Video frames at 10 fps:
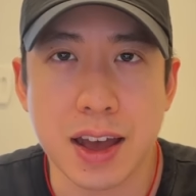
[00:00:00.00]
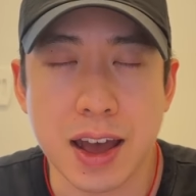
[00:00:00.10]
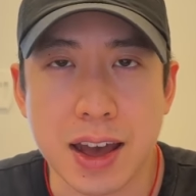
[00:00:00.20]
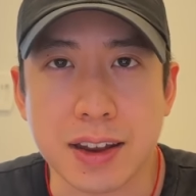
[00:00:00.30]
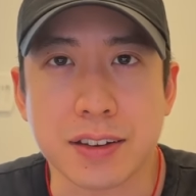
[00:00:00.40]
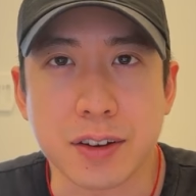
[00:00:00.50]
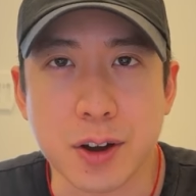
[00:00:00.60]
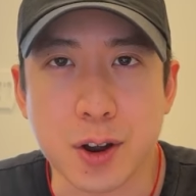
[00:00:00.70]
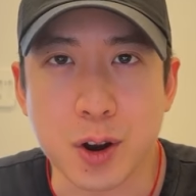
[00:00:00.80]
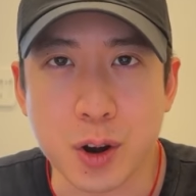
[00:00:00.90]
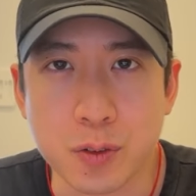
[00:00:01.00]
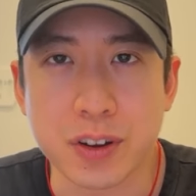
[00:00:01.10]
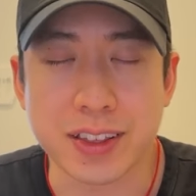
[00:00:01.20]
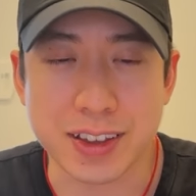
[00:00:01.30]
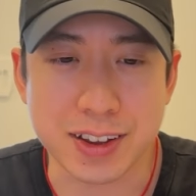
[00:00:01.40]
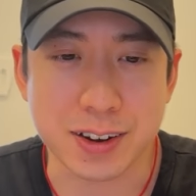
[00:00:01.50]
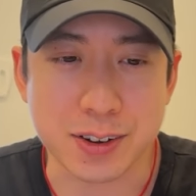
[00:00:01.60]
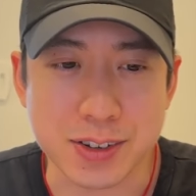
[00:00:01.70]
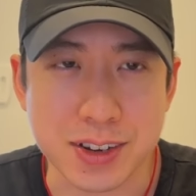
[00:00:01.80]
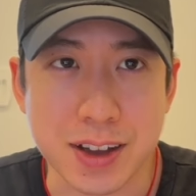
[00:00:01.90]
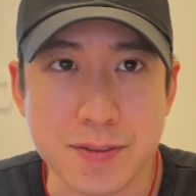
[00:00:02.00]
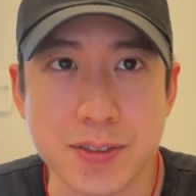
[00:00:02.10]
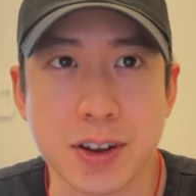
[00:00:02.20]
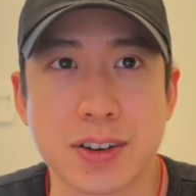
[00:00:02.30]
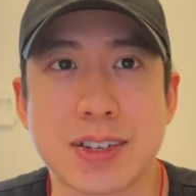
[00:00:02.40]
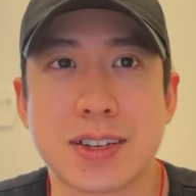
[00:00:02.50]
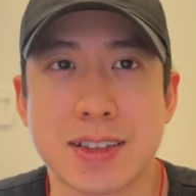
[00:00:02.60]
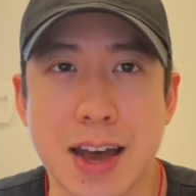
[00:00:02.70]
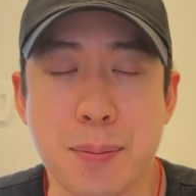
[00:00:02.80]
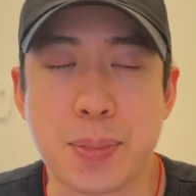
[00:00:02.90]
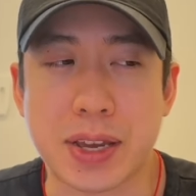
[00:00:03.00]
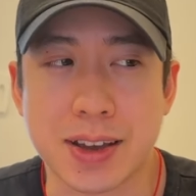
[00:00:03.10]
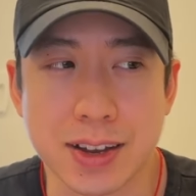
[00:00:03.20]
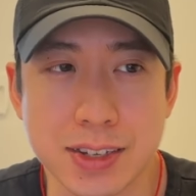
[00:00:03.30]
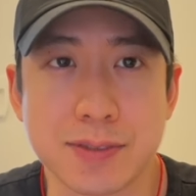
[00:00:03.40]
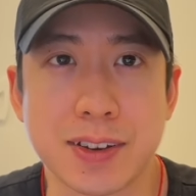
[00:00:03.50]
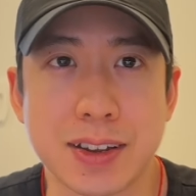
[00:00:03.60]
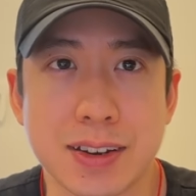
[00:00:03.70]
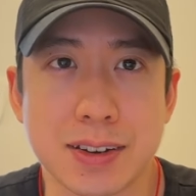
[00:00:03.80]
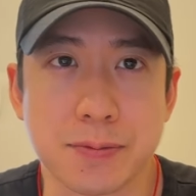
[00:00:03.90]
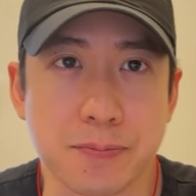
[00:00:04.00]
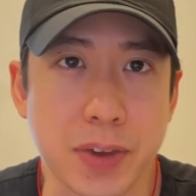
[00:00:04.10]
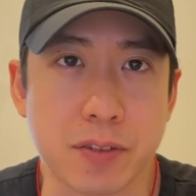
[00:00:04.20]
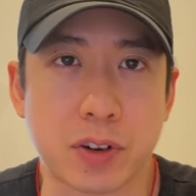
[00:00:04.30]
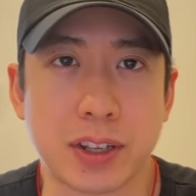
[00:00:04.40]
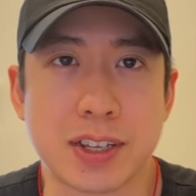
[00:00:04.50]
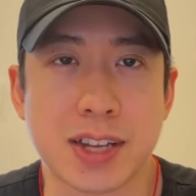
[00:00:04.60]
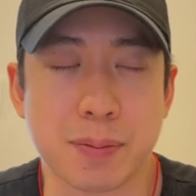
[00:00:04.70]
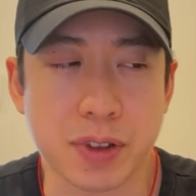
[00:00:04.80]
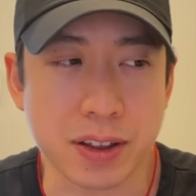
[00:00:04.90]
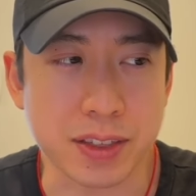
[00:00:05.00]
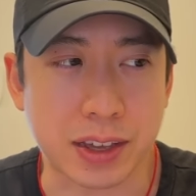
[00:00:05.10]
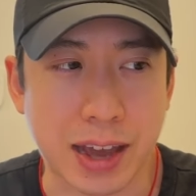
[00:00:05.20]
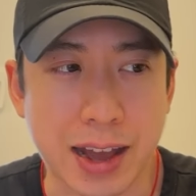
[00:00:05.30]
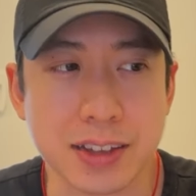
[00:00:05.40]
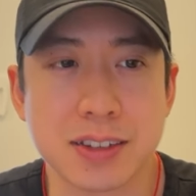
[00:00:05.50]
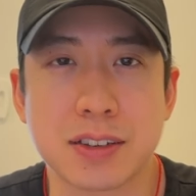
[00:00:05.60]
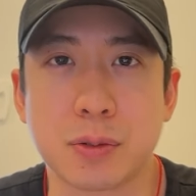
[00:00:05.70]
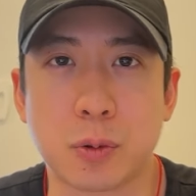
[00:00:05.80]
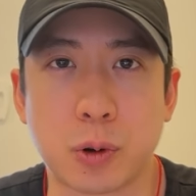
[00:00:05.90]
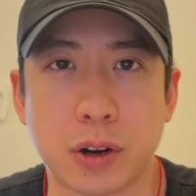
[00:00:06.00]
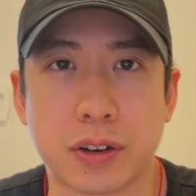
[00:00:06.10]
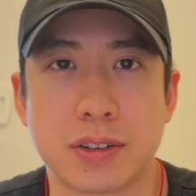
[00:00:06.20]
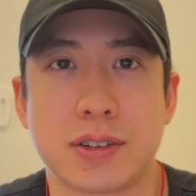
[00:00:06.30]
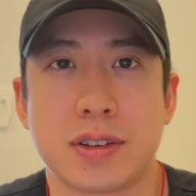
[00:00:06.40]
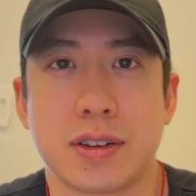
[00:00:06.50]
And over the years, I've noticed that because of it, I've really stepped on the gas towards